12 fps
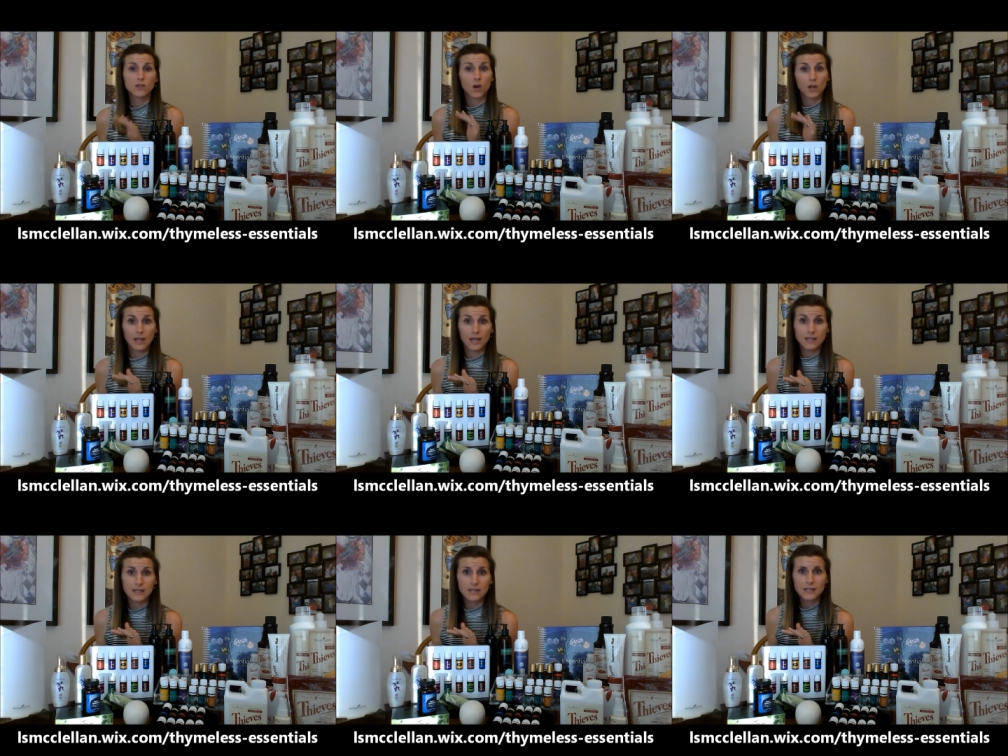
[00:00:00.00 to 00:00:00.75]
Our
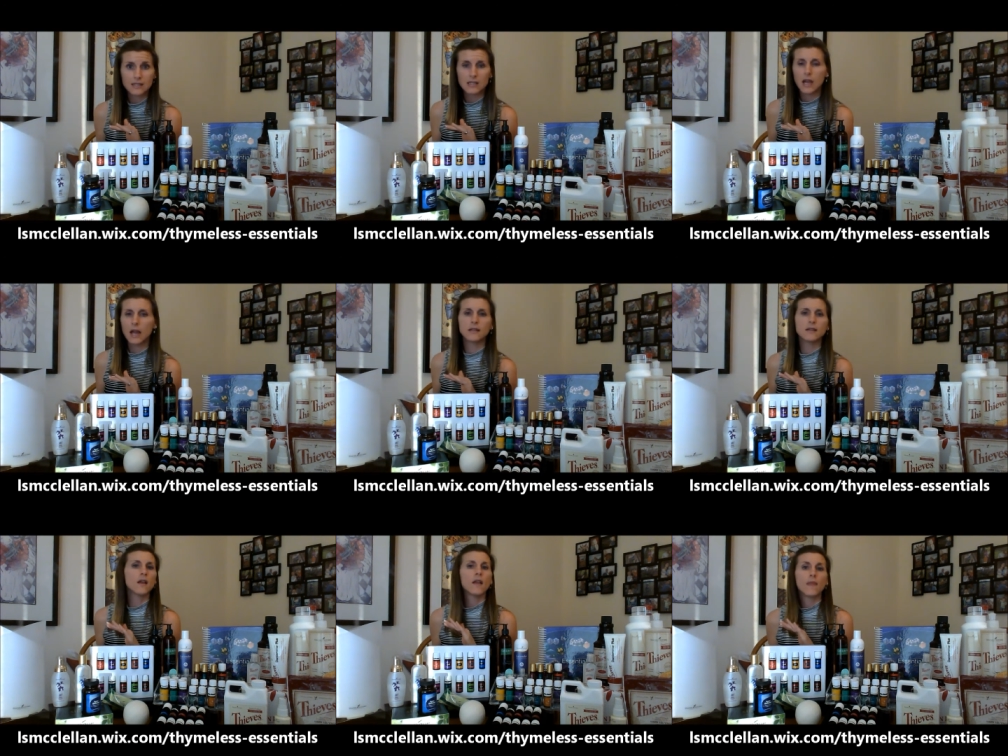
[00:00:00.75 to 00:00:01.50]
Kid Sense
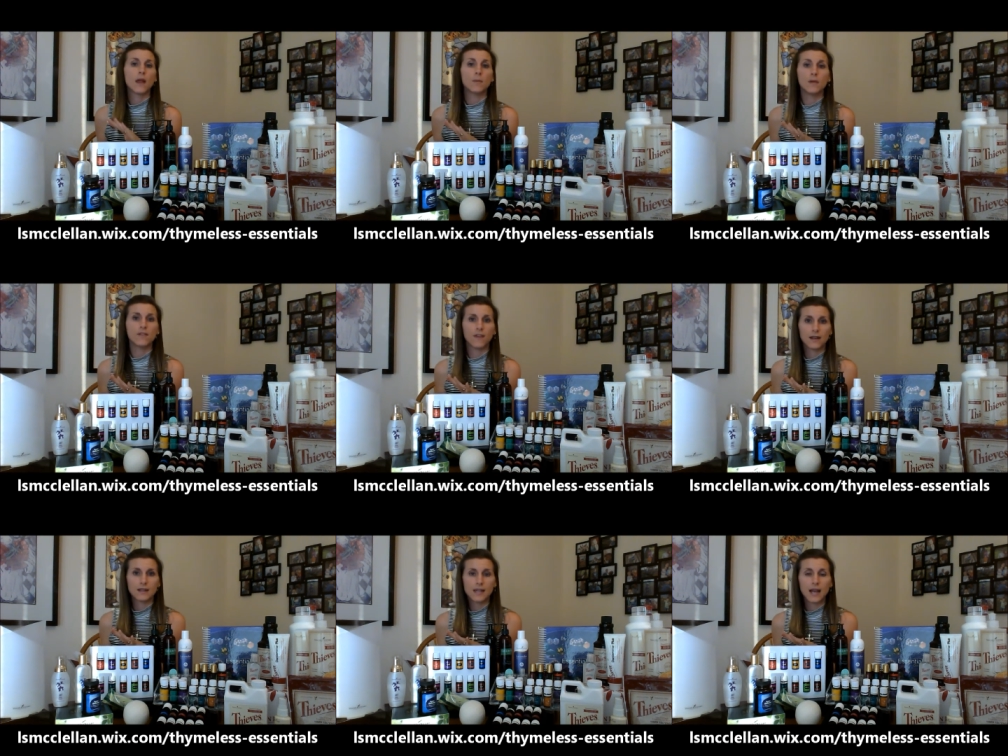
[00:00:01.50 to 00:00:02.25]
line, that'd be
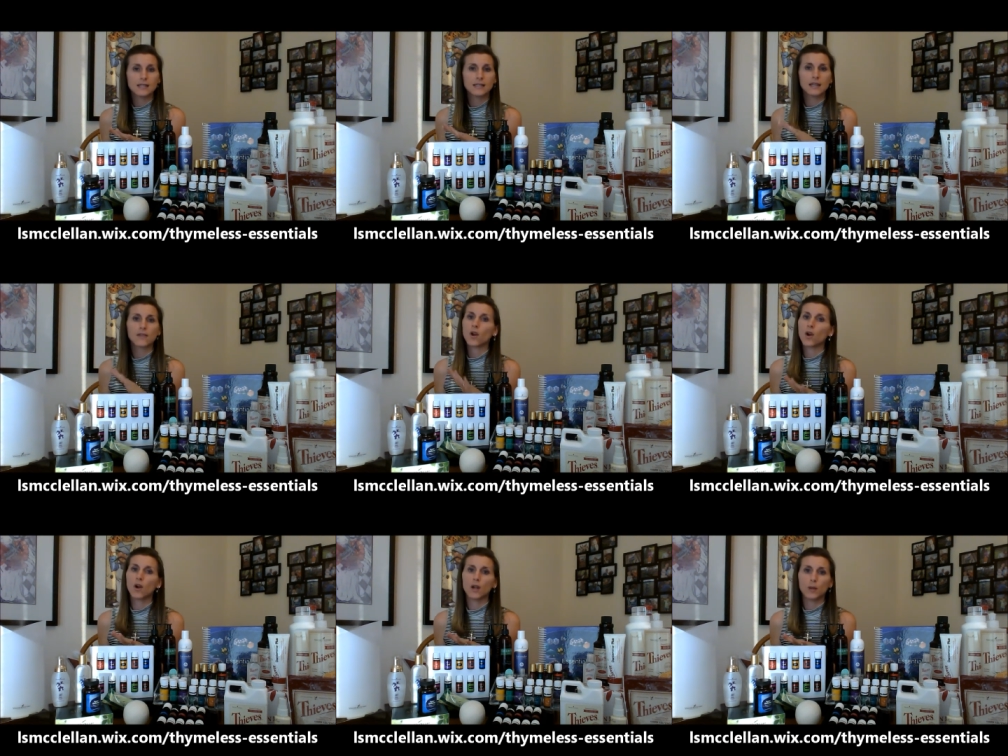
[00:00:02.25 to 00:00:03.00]
fantastic.
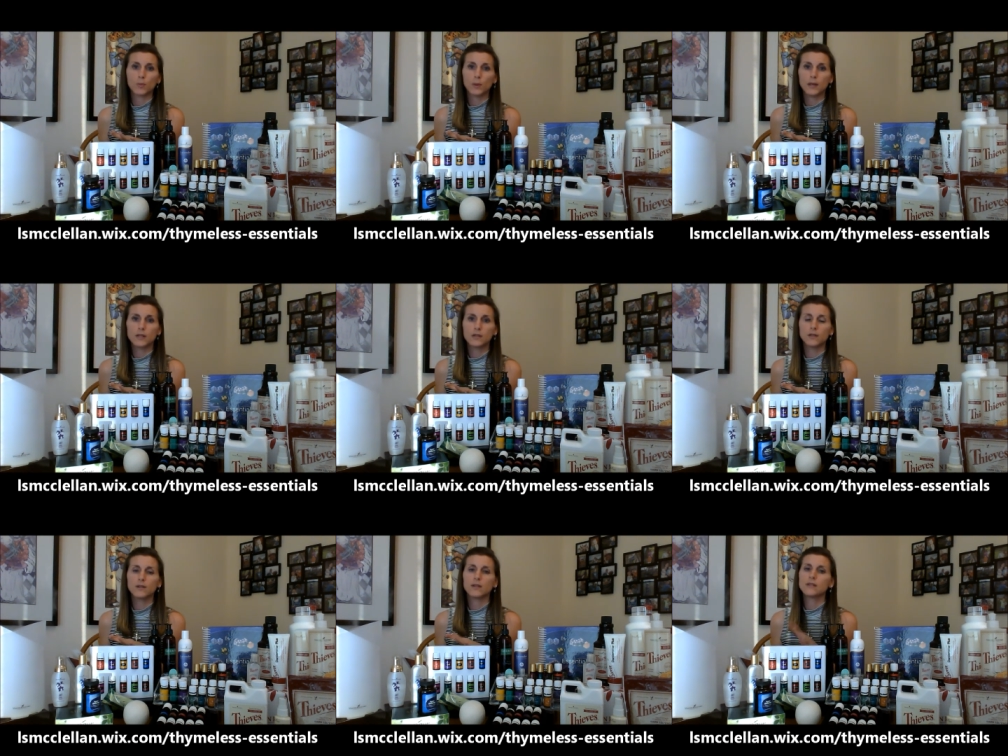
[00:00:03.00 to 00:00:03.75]
They're already
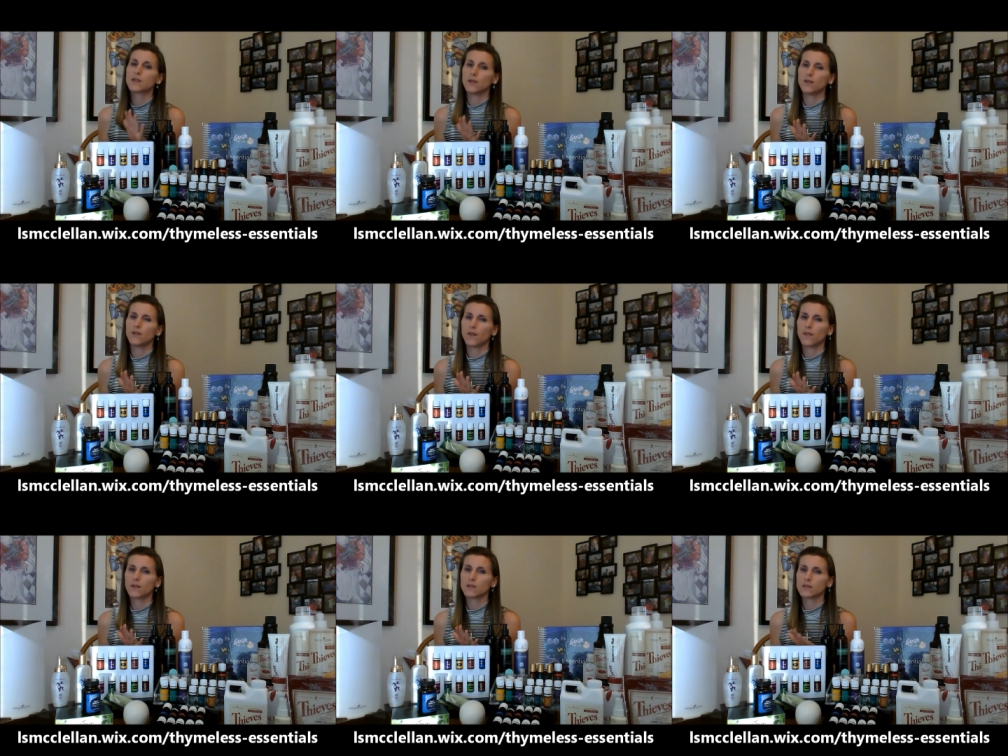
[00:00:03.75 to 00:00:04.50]
pre-diluted, so you know
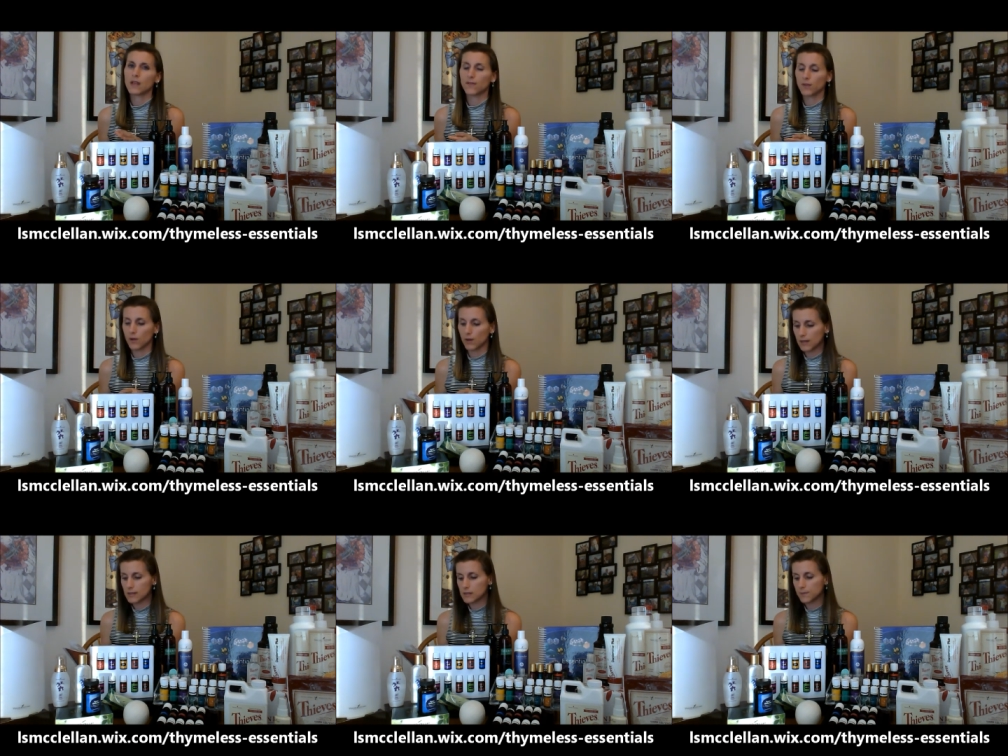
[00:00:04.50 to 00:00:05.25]
that they're safe for your
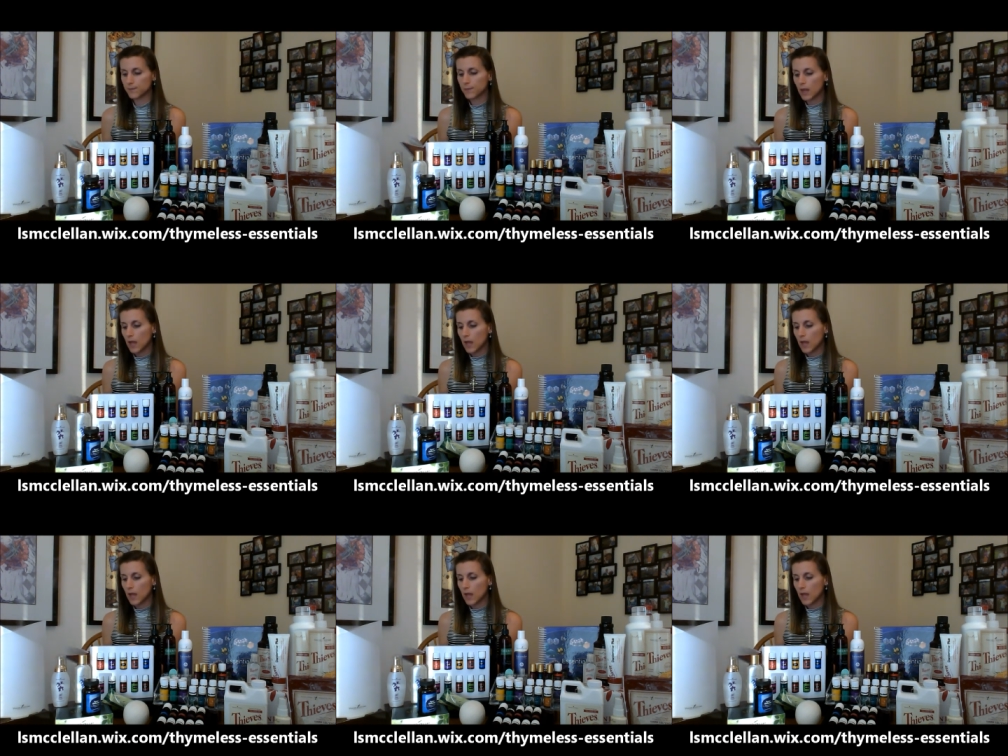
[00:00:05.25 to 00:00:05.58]
kids.